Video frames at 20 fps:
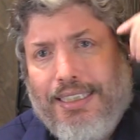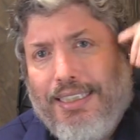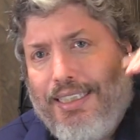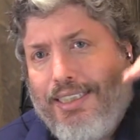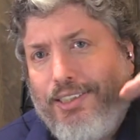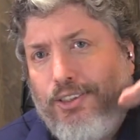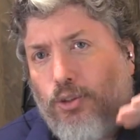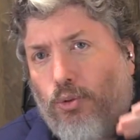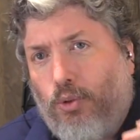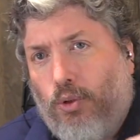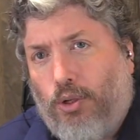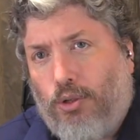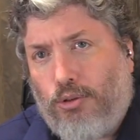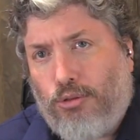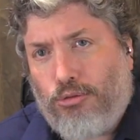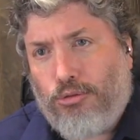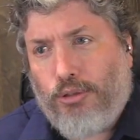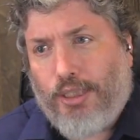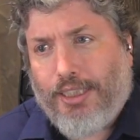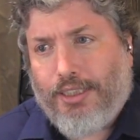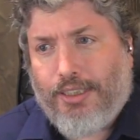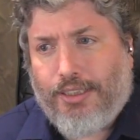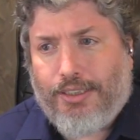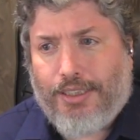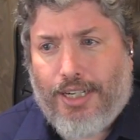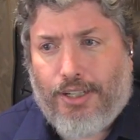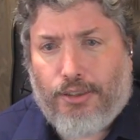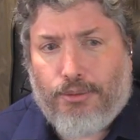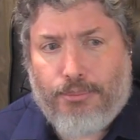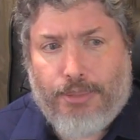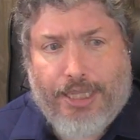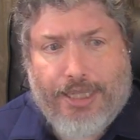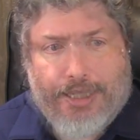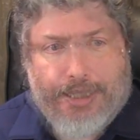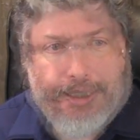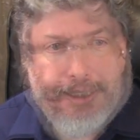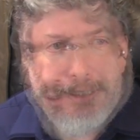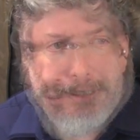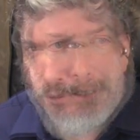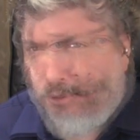is all written in
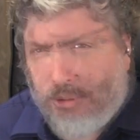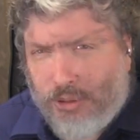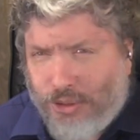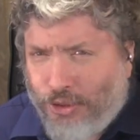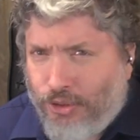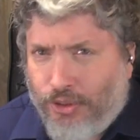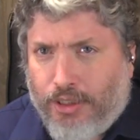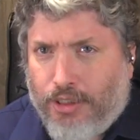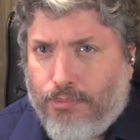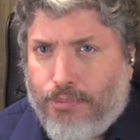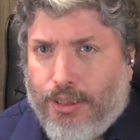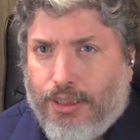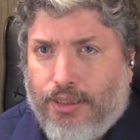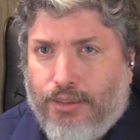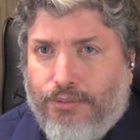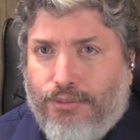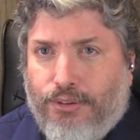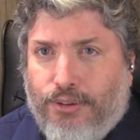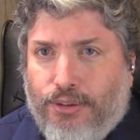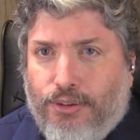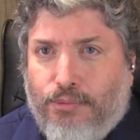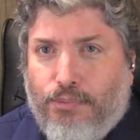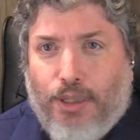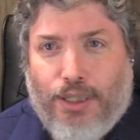Aramaic. Of course, you're going to be confused.